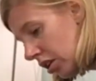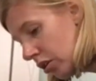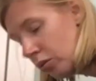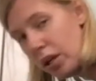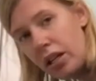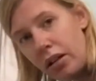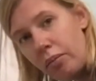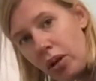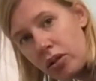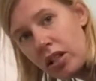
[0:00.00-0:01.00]
you will
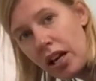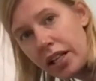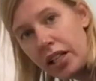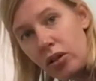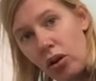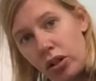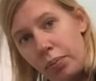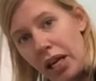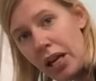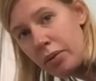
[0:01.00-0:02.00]
most likely not
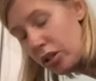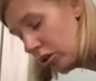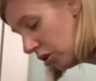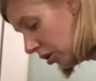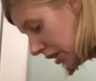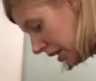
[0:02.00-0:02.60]
be able to do